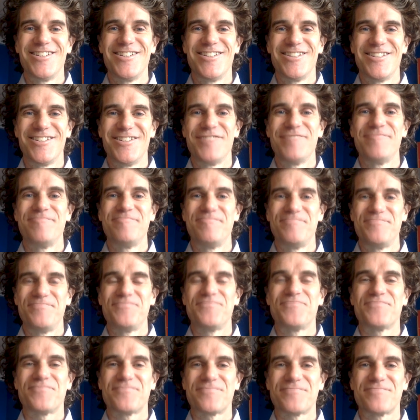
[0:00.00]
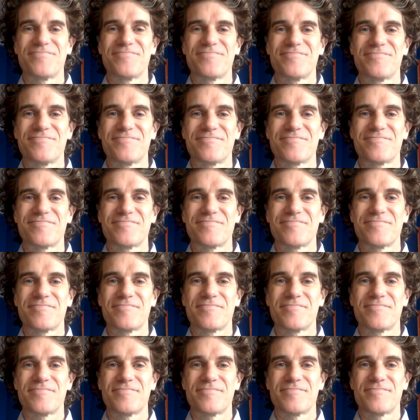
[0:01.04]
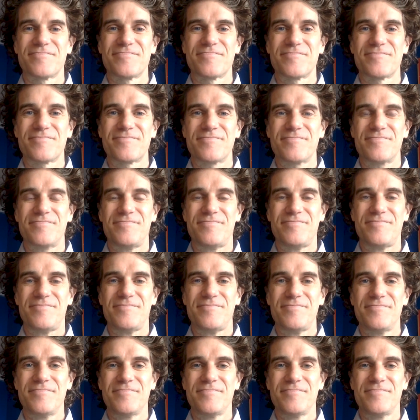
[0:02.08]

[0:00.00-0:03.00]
(not speaking)